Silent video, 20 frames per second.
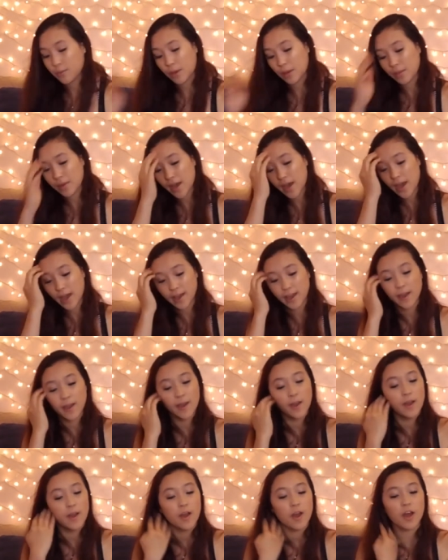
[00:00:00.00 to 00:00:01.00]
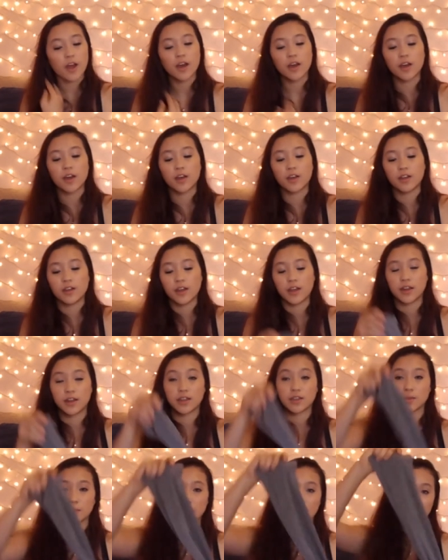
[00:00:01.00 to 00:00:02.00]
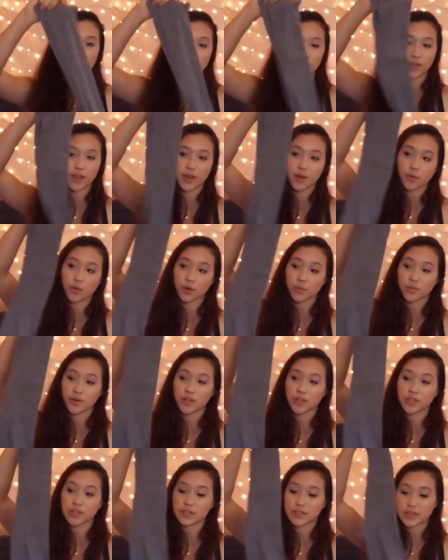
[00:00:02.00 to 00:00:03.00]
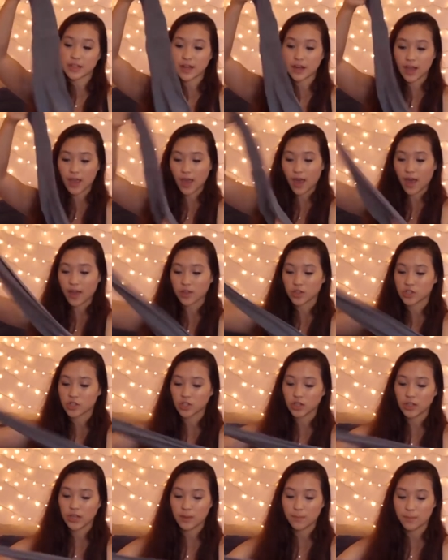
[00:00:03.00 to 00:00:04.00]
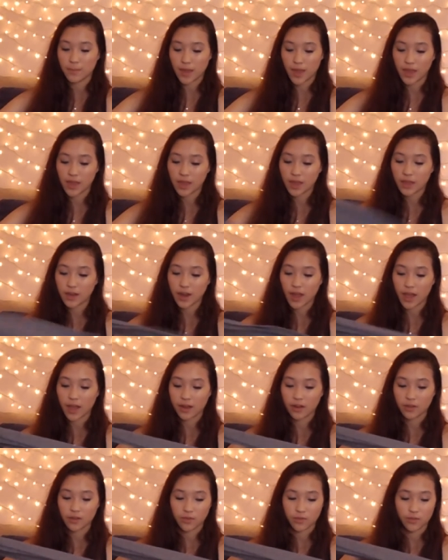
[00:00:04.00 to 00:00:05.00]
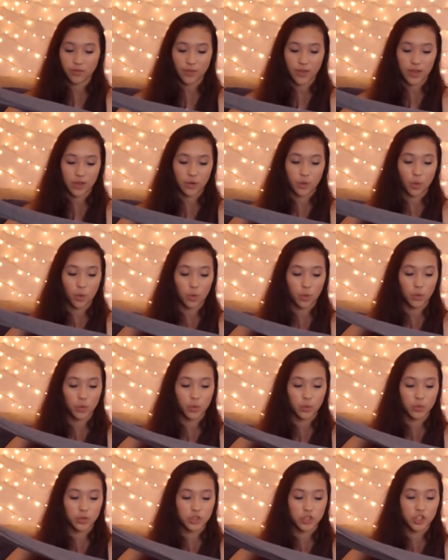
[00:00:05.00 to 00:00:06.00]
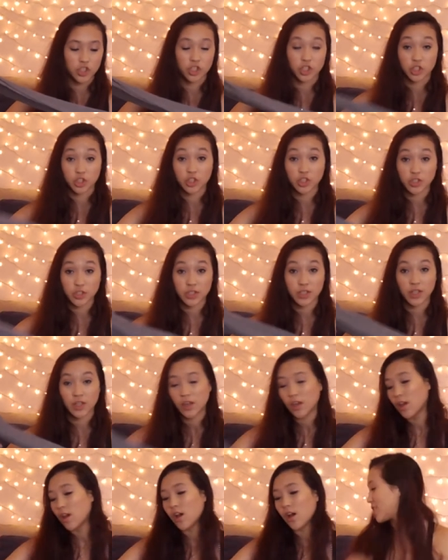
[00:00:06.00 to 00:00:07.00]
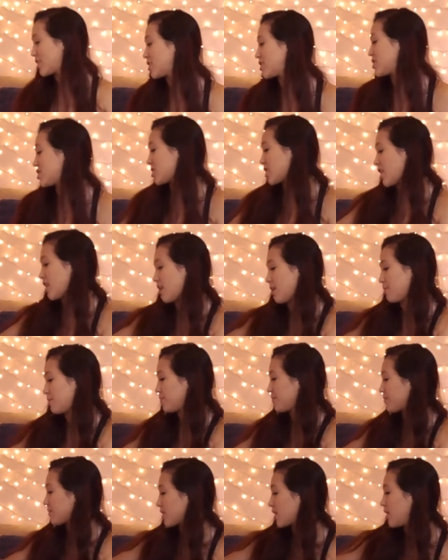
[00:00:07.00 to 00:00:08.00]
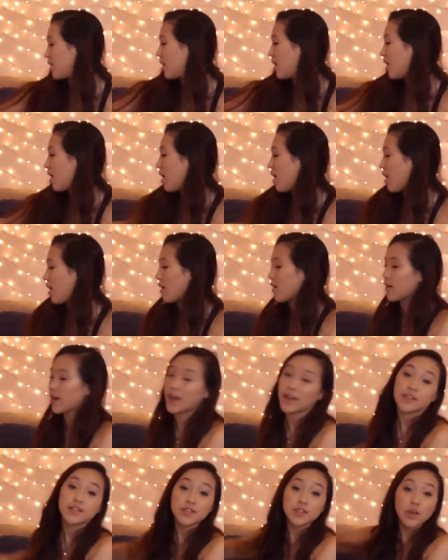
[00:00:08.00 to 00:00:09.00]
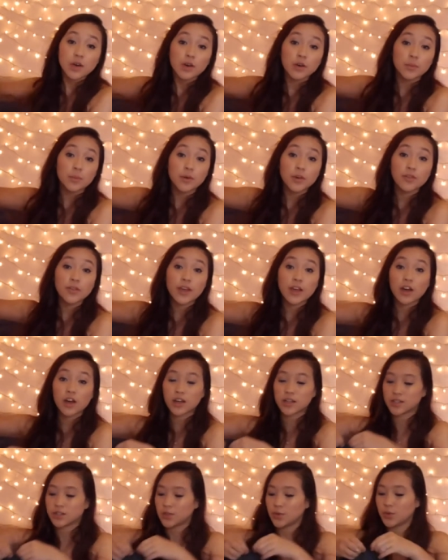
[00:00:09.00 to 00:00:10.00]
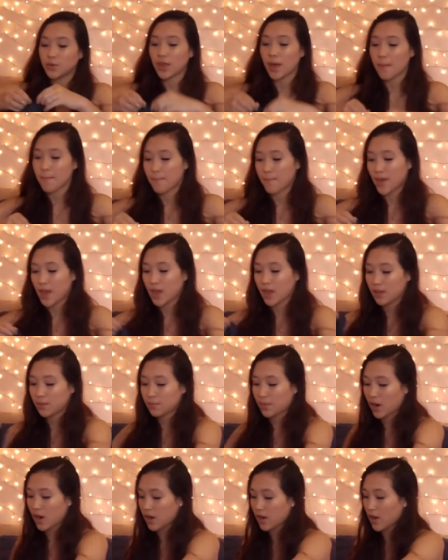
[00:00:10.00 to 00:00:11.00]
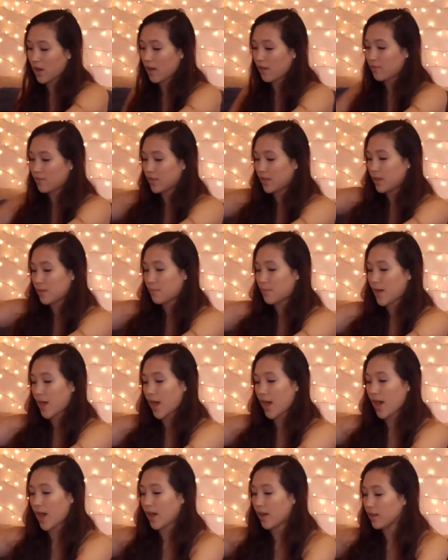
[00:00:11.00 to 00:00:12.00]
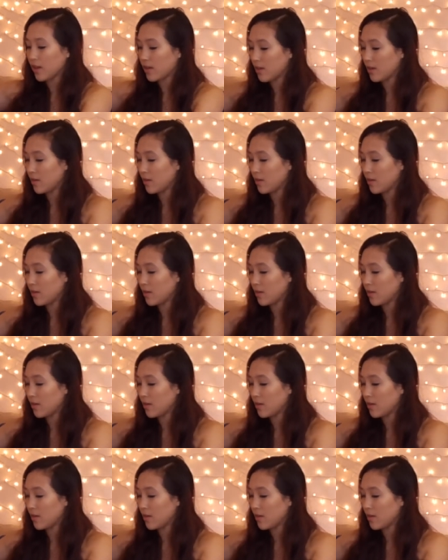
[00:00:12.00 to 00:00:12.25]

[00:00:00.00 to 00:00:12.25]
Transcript: of my bag pair of leg warmers that I actually made out of an old shirt. Good job. Alright, so moving on to the main part of the bag.